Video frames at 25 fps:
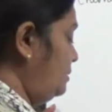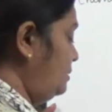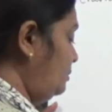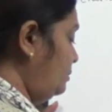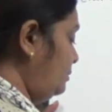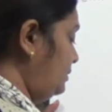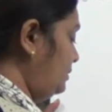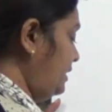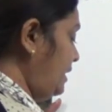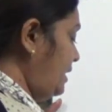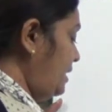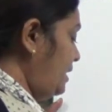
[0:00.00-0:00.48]

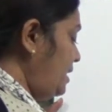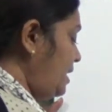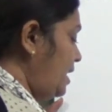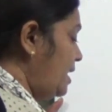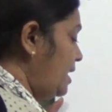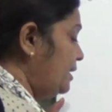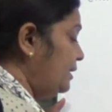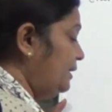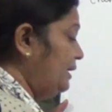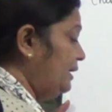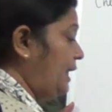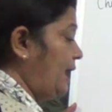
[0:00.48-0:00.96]
Okay,
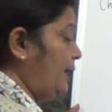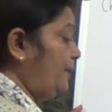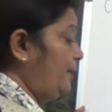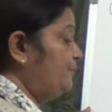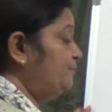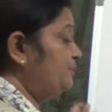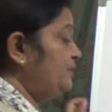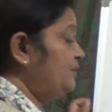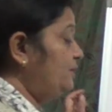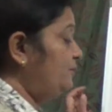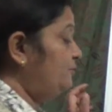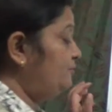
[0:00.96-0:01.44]
now
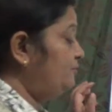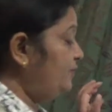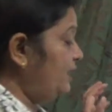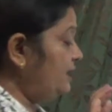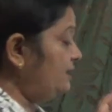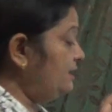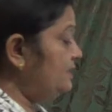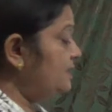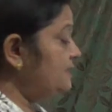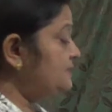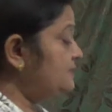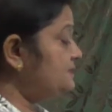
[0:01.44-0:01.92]

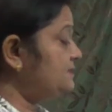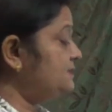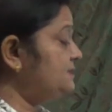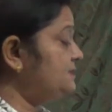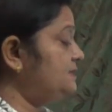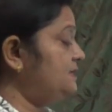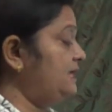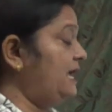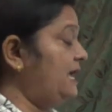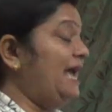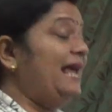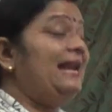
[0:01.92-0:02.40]
when
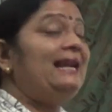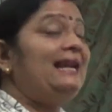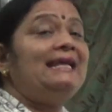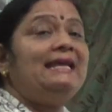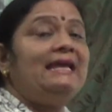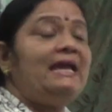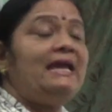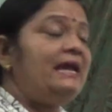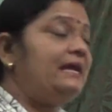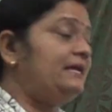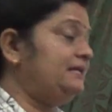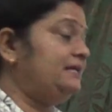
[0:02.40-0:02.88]
this
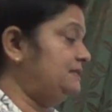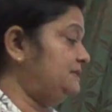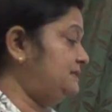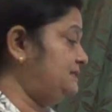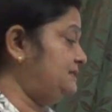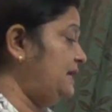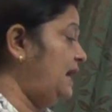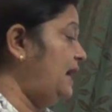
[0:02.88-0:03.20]
alkanes